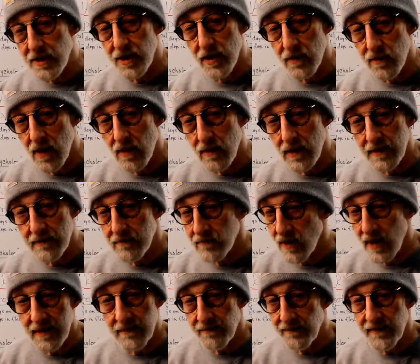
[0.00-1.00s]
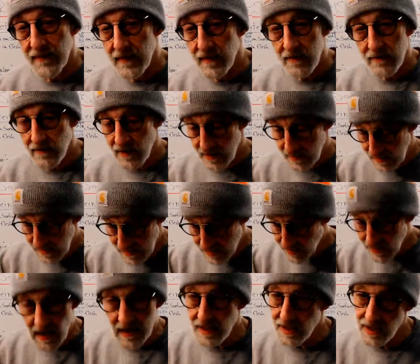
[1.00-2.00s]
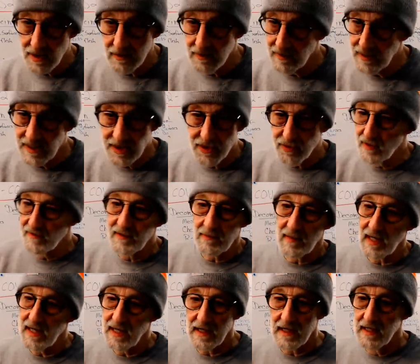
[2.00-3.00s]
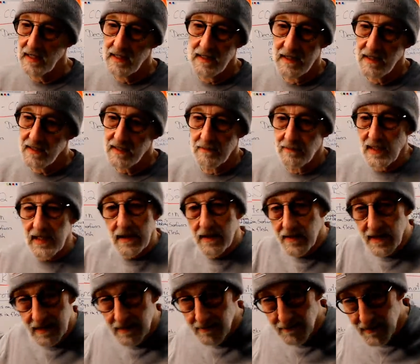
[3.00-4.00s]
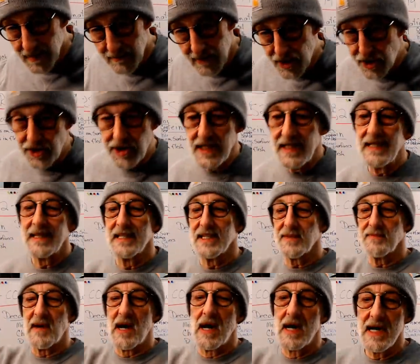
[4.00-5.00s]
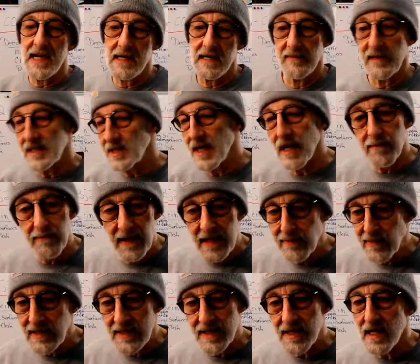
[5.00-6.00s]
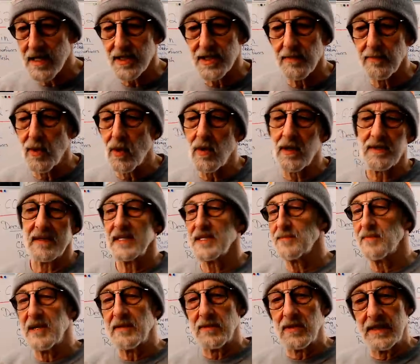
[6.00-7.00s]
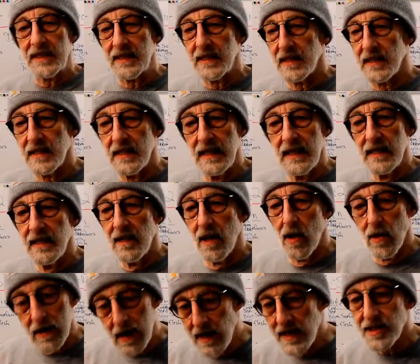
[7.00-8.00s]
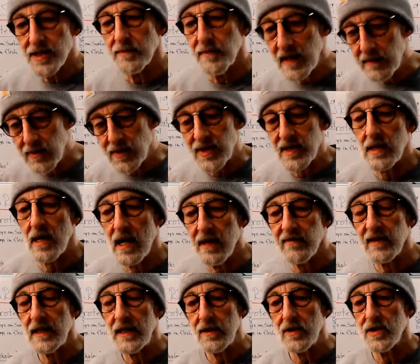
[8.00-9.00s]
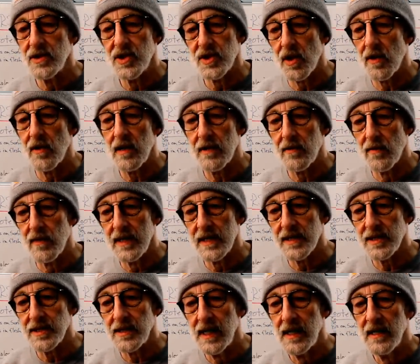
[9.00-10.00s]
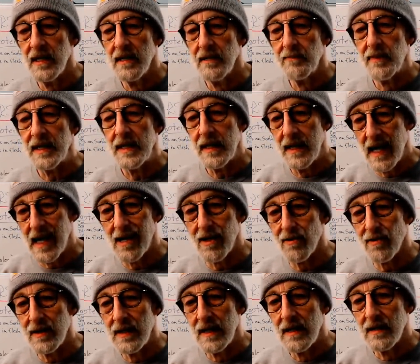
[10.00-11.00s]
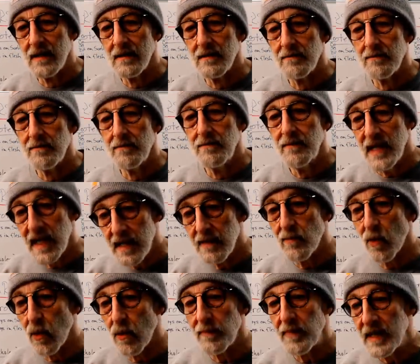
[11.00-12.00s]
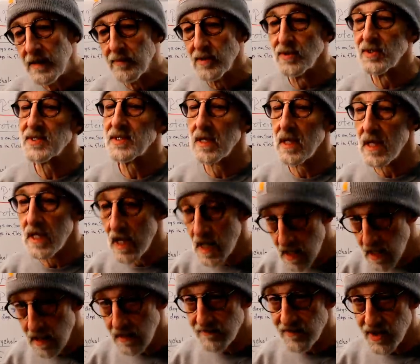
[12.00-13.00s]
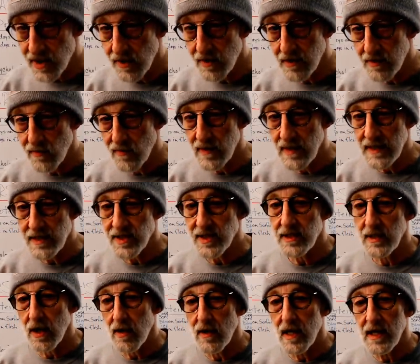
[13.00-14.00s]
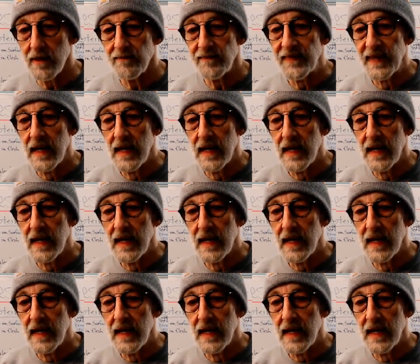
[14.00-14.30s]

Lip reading: Joe Rogan, right? Right. He's got his own. He's driven by the machine that's behind him. He's got people he's got to support. These people in the all kinds of people's livelihoods are at risk, but now many more people's lives are at risk. All right.